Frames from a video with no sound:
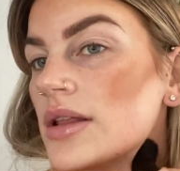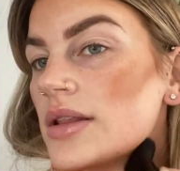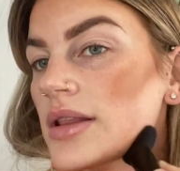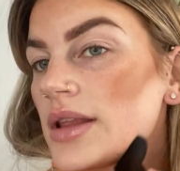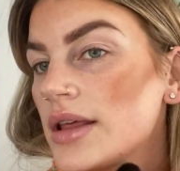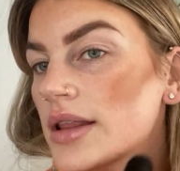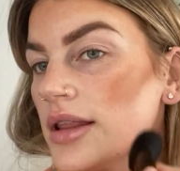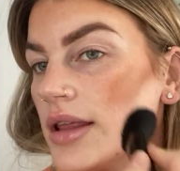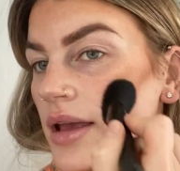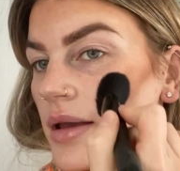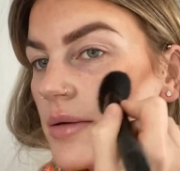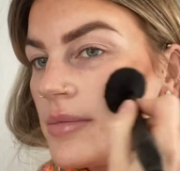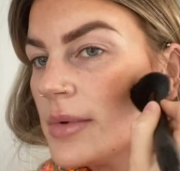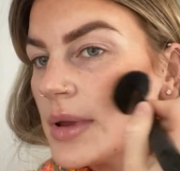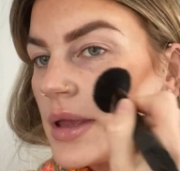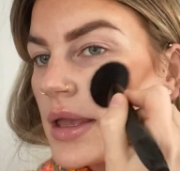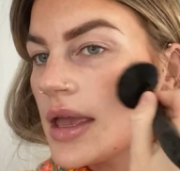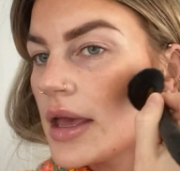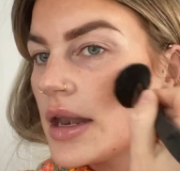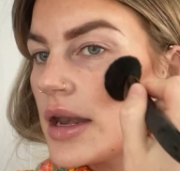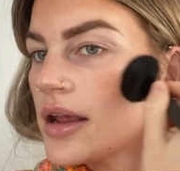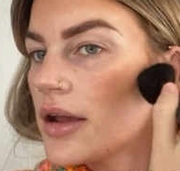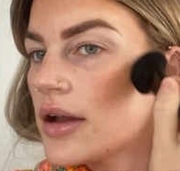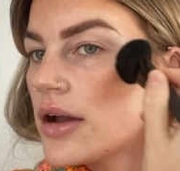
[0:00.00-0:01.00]
Lately I've been
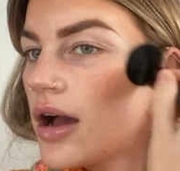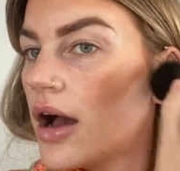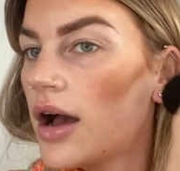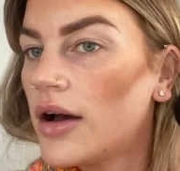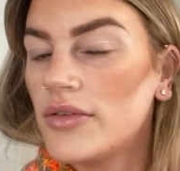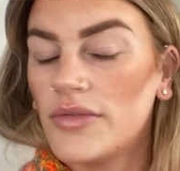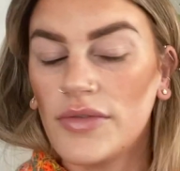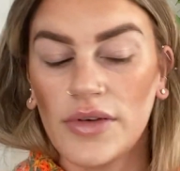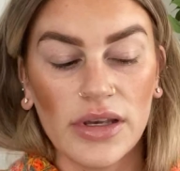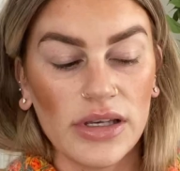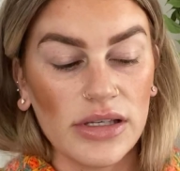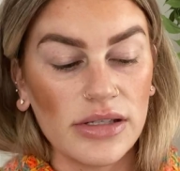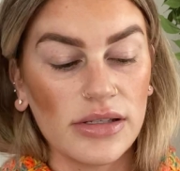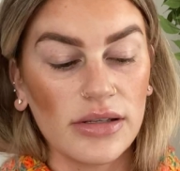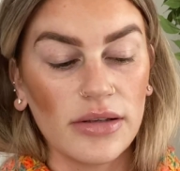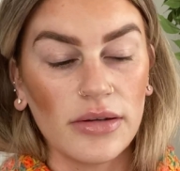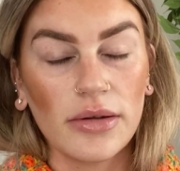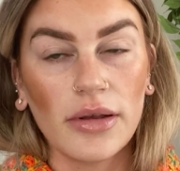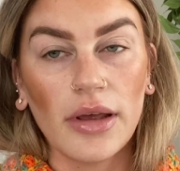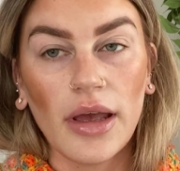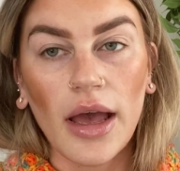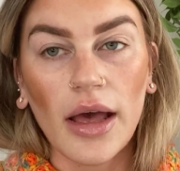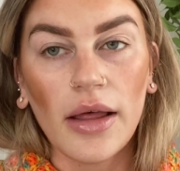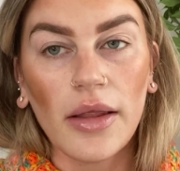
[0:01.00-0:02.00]
getting coffees
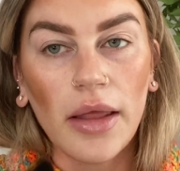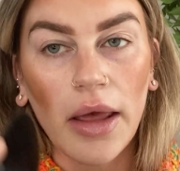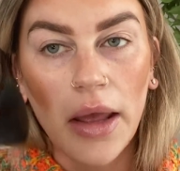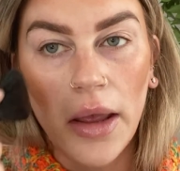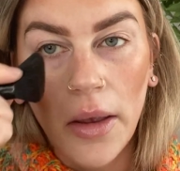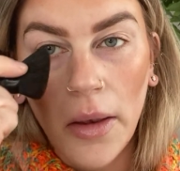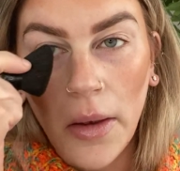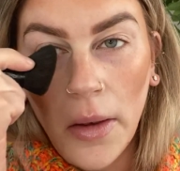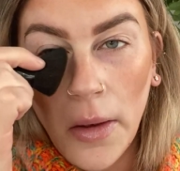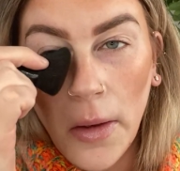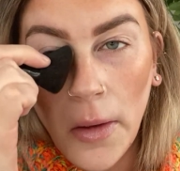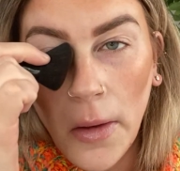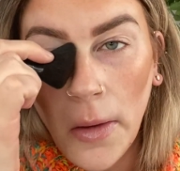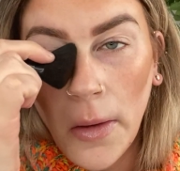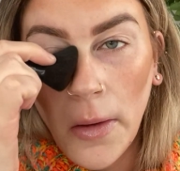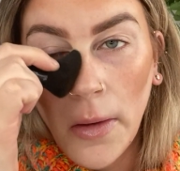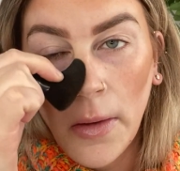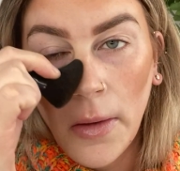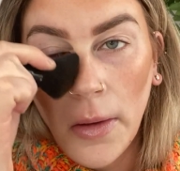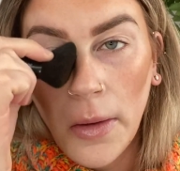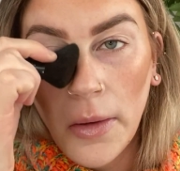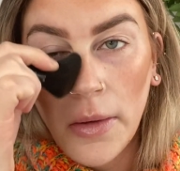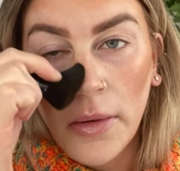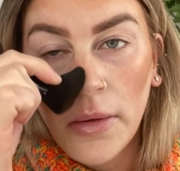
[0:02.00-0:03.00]
at like
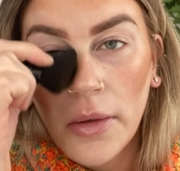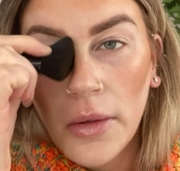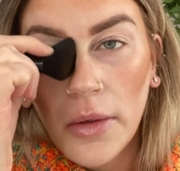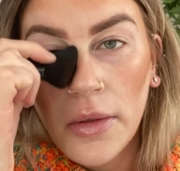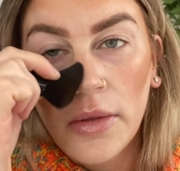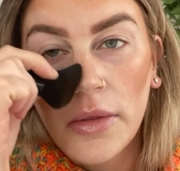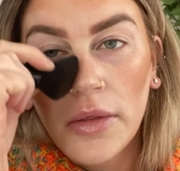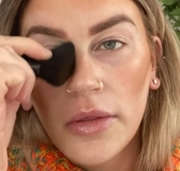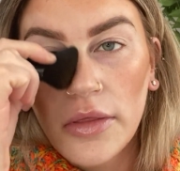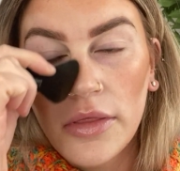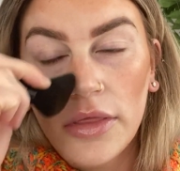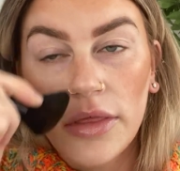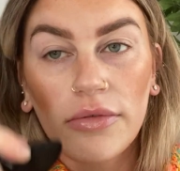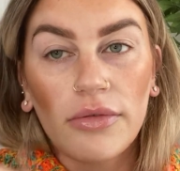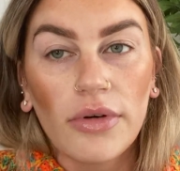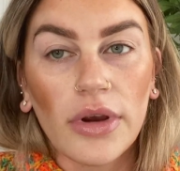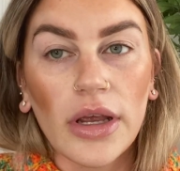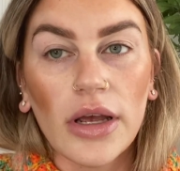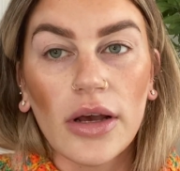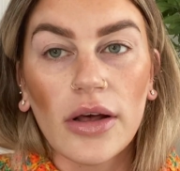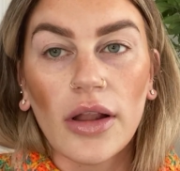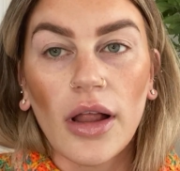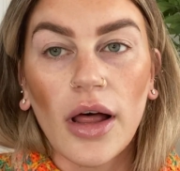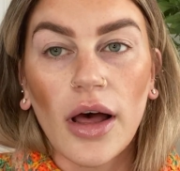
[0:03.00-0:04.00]

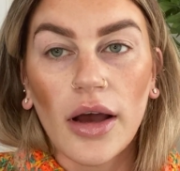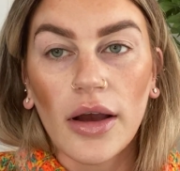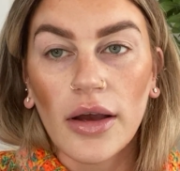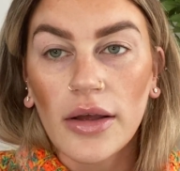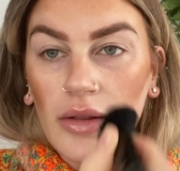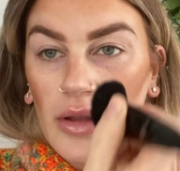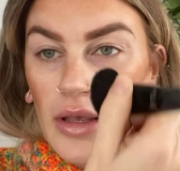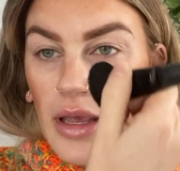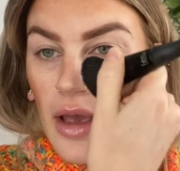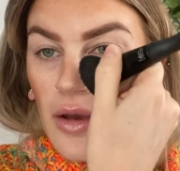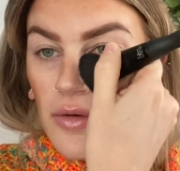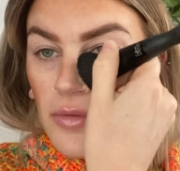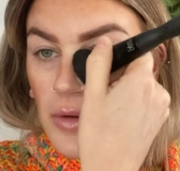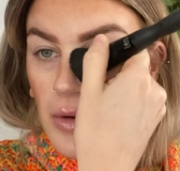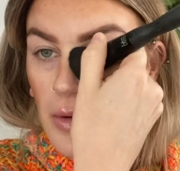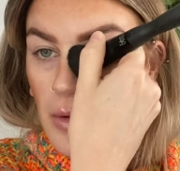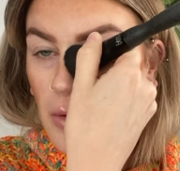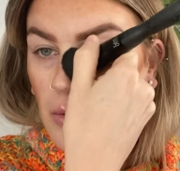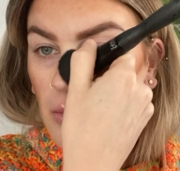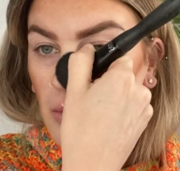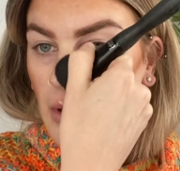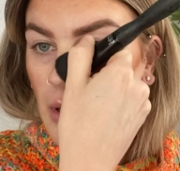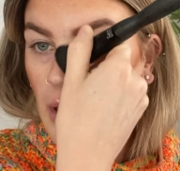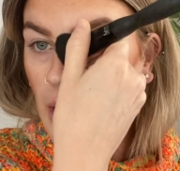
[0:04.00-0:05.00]
3 o'clock in the
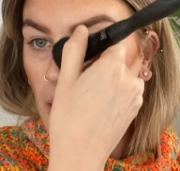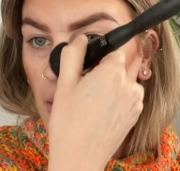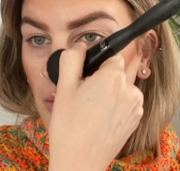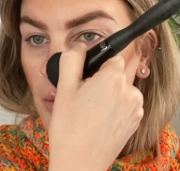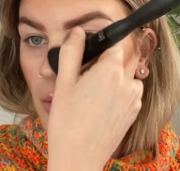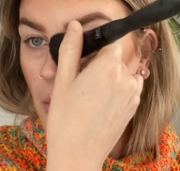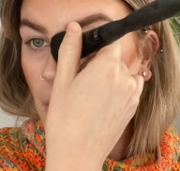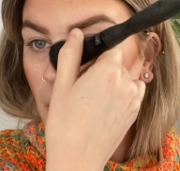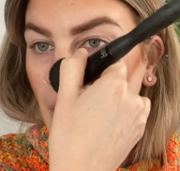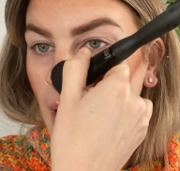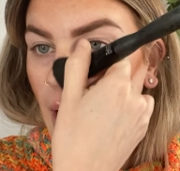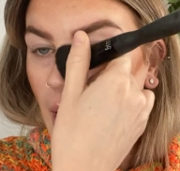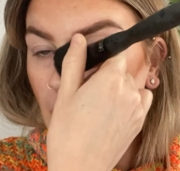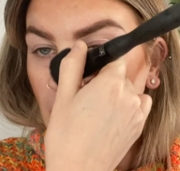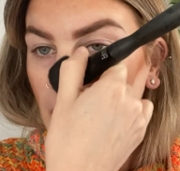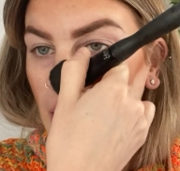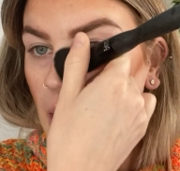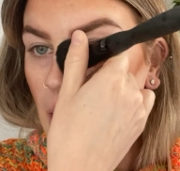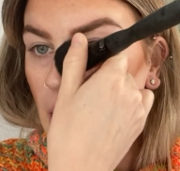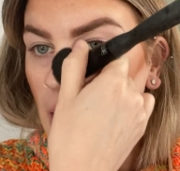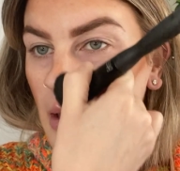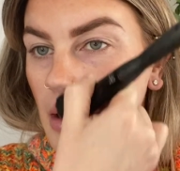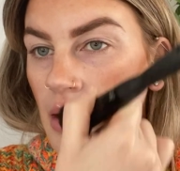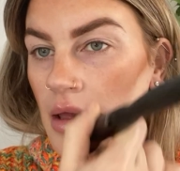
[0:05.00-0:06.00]
afternoon, and I don't know
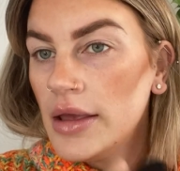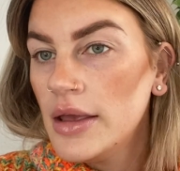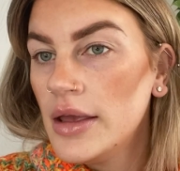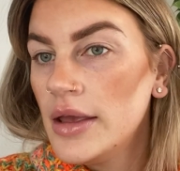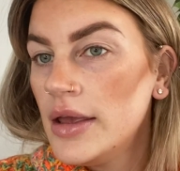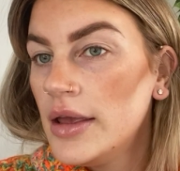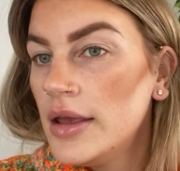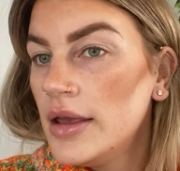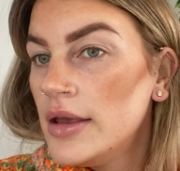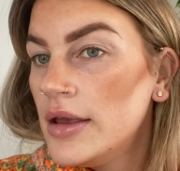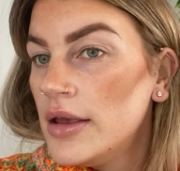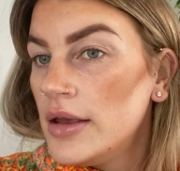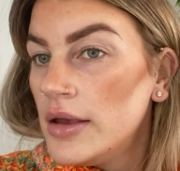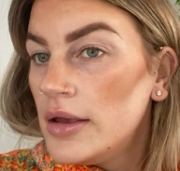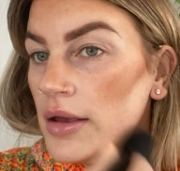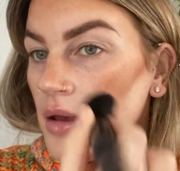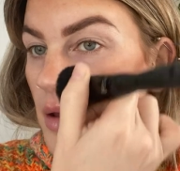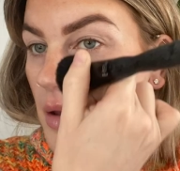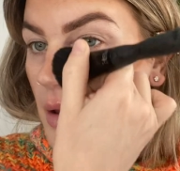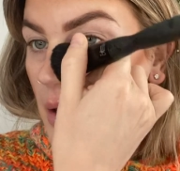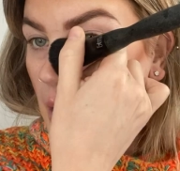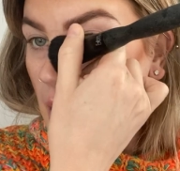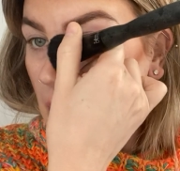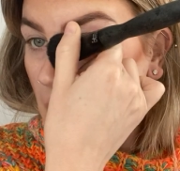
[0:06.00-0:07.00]
why.
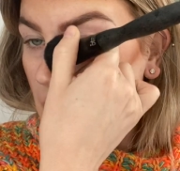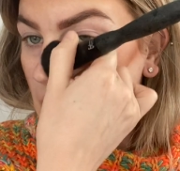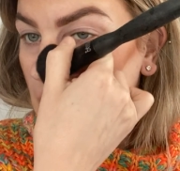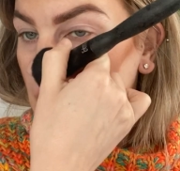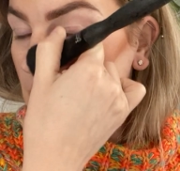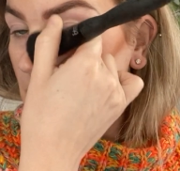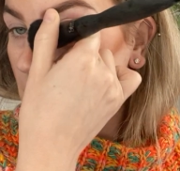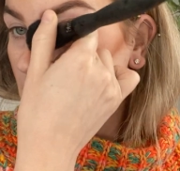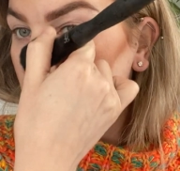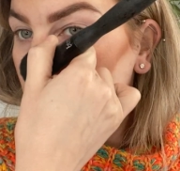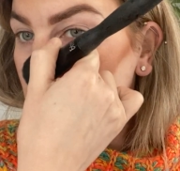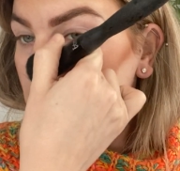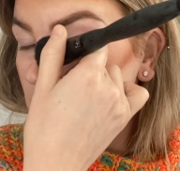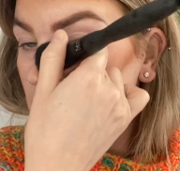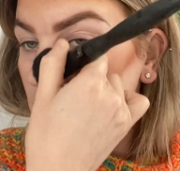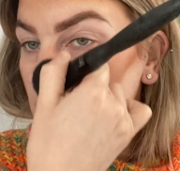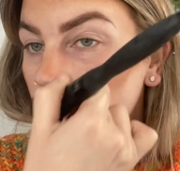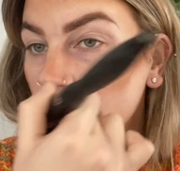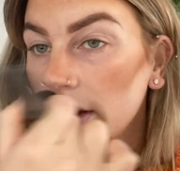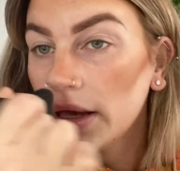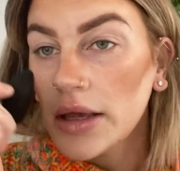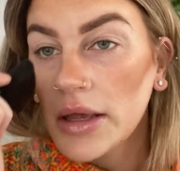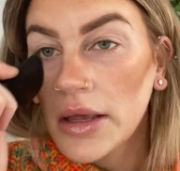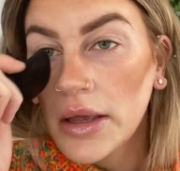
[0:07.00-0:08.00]
And then
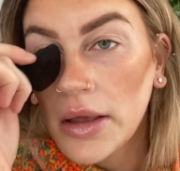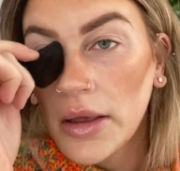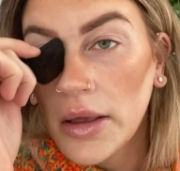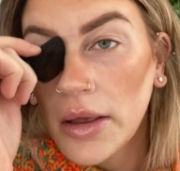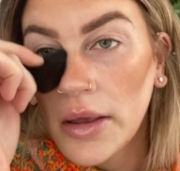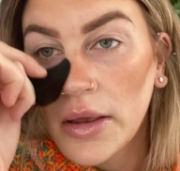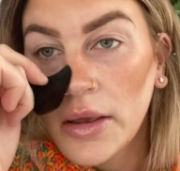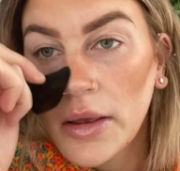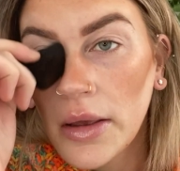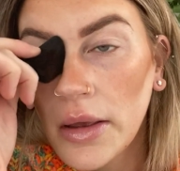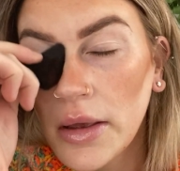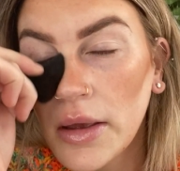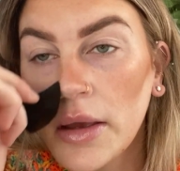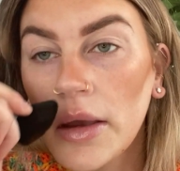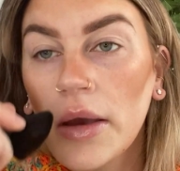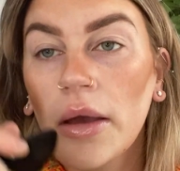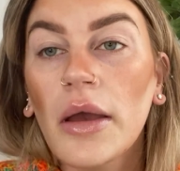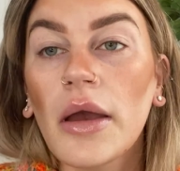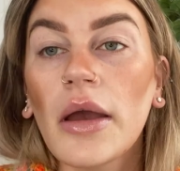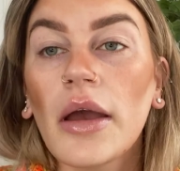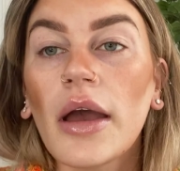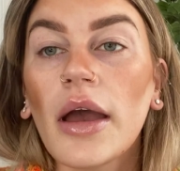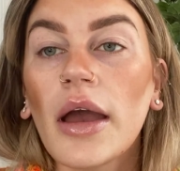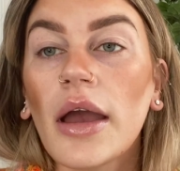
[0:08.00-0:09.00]
gratefully
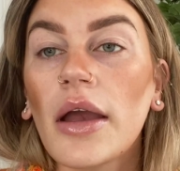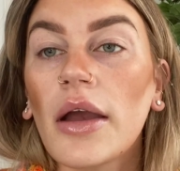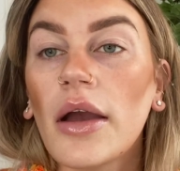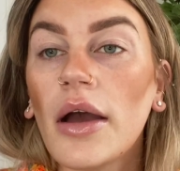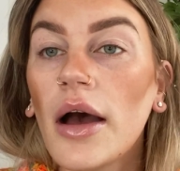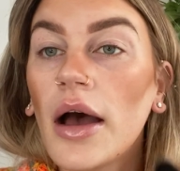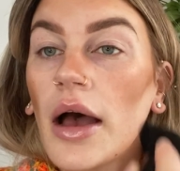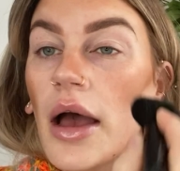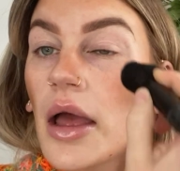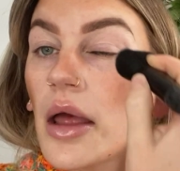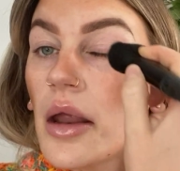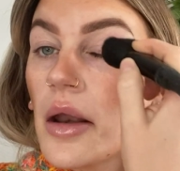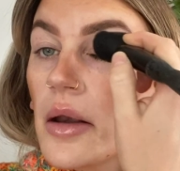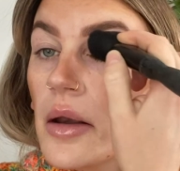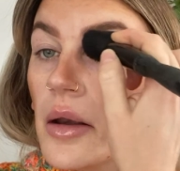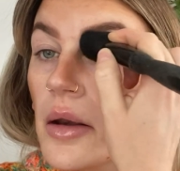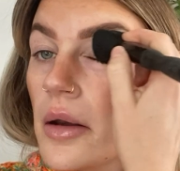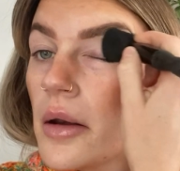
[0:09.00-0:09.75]
I got